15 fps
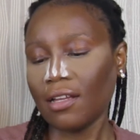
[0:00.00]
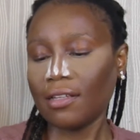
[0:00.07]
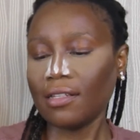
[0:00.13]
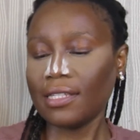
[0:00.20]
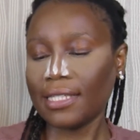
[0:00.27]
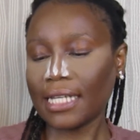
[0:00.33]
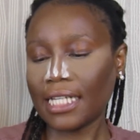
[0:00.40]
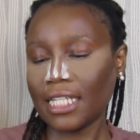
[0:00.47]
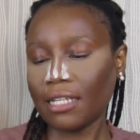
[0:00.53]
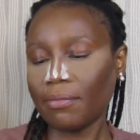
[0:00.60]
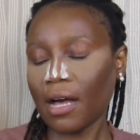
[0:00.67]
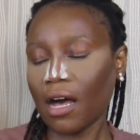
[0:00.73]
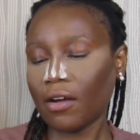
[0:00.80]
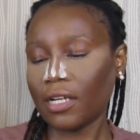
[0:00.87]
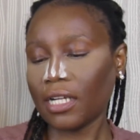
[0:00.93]

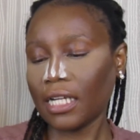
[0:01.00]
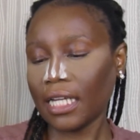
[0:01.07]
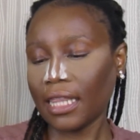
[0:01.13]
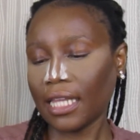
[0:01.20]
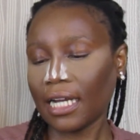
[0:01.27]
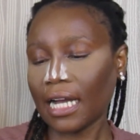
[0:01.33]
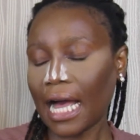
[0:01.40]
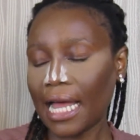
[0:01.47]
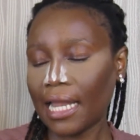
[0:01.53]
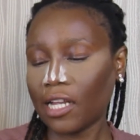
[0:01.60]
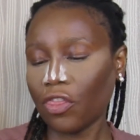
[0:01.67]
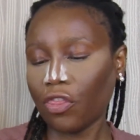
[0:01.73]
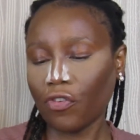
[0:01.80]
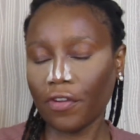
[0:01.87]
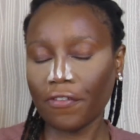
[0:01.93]
setting powder in the
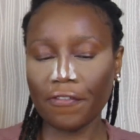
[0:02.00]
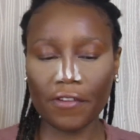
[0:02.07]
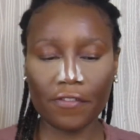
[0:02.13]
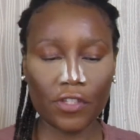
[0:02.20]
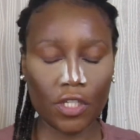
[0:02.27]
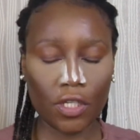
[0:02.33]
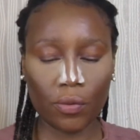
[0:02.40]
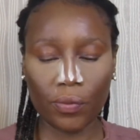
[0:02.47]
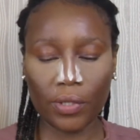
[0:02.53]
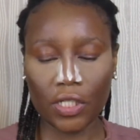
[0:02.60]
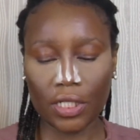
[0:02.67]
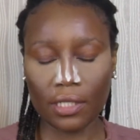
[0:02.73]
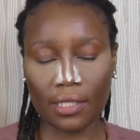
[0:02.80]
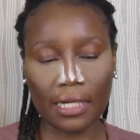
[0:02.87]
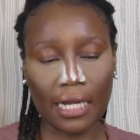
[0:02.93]
color 350,
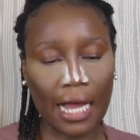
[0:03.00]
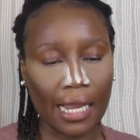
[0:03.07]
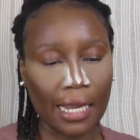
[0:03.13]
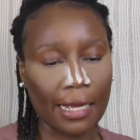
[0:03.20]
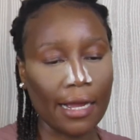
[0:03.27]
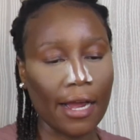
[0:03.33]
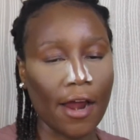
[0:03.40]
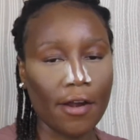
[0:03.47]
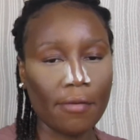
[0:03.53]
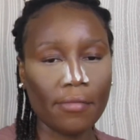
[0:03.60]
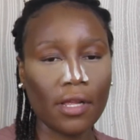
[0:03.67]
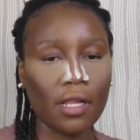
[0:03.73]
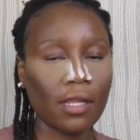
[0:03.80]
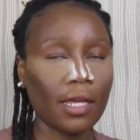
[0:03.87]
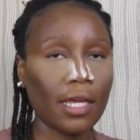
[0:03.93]
which is the color
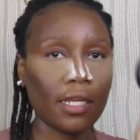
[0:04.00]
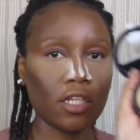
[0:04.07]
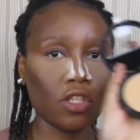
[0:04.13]
caramel, and